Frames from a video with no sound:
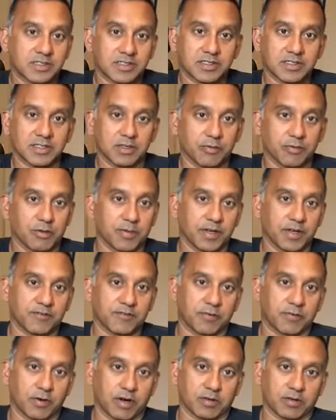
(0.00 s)
So we made 4
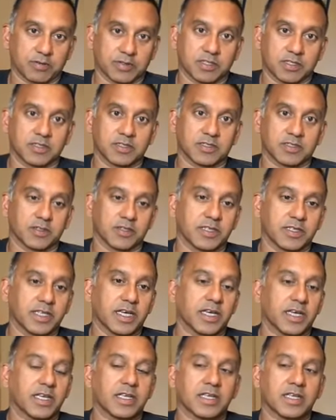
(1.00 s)
acquisitions on the
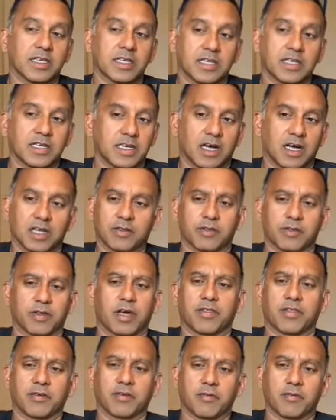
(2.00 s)
day, and I
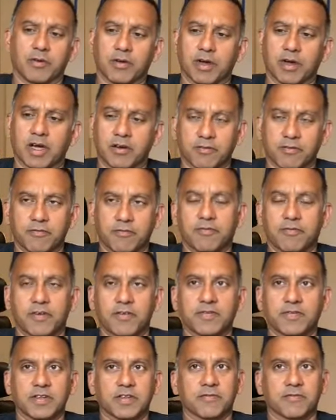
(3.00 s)
think we were
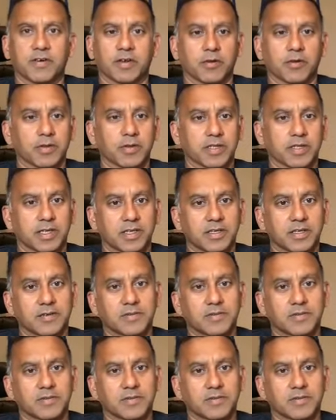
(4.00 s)
150 the following day.